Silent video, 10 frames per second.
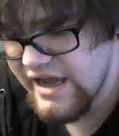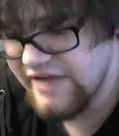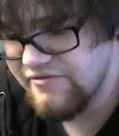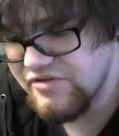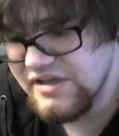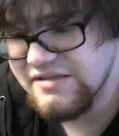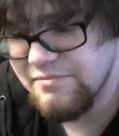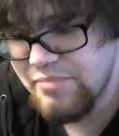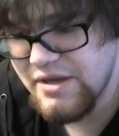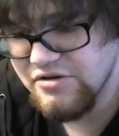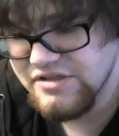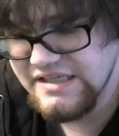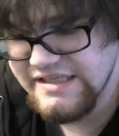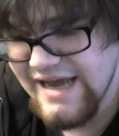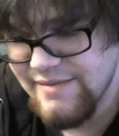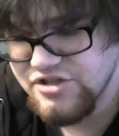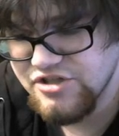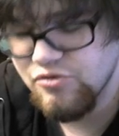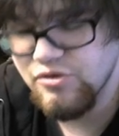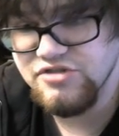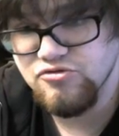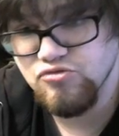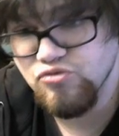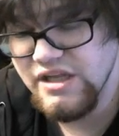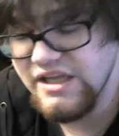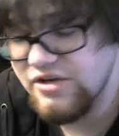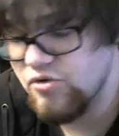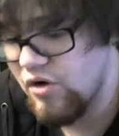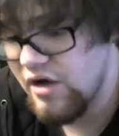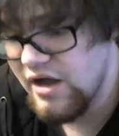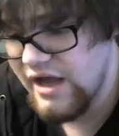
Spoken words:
inflict piercing damage, which is really cool.